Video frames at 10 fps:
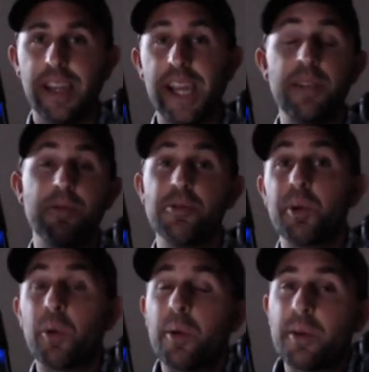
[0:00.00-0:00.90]
And if you're doing
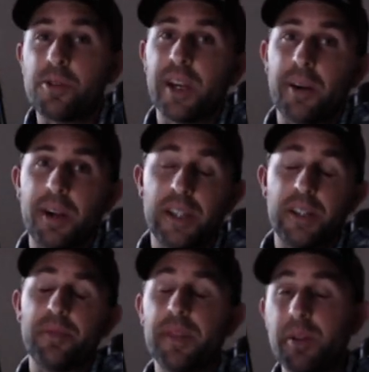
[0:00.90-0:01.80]
one on one training right
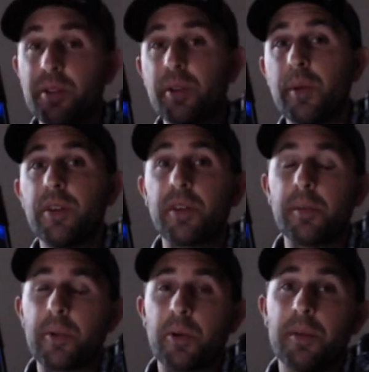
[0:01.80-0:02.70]
now, the only way you can
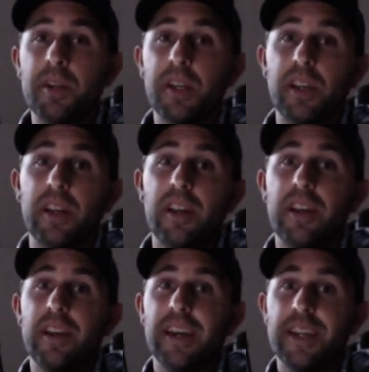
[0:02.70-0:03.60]
make more money
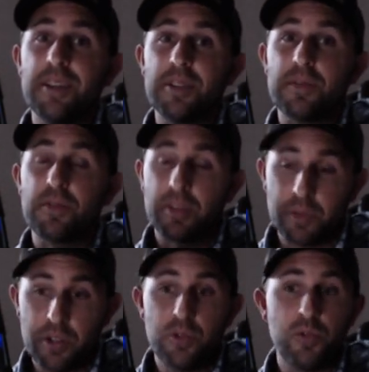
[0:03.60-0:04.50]
is if
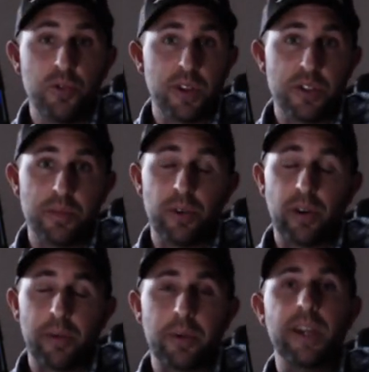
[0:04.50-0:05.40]
someone new joins your
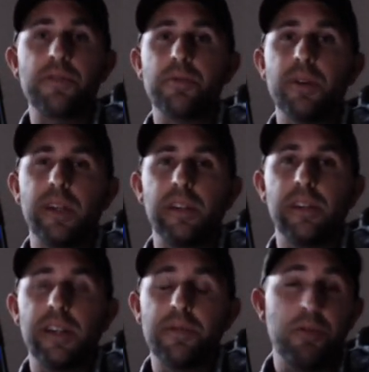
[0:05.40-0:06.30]
program. Well, guess what?
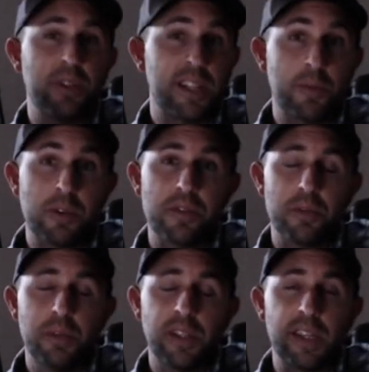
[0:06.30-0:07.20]
If you train them once a
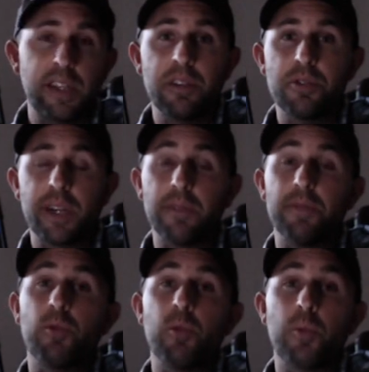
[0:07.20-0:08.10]
week, now you're training
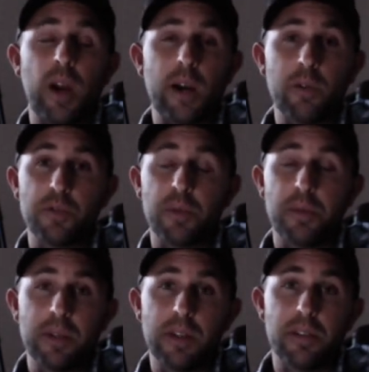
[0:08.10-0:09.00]
four more hours per
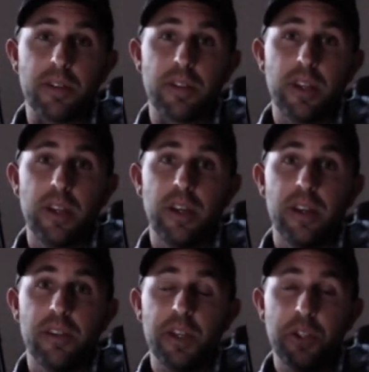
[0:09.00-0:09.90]
month
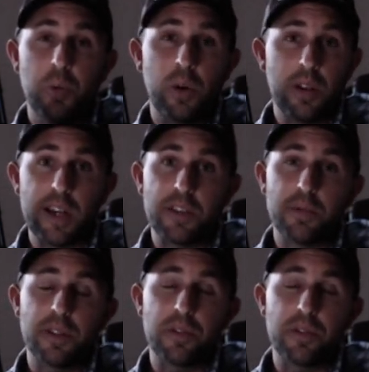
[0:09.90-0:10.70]
than you were last month.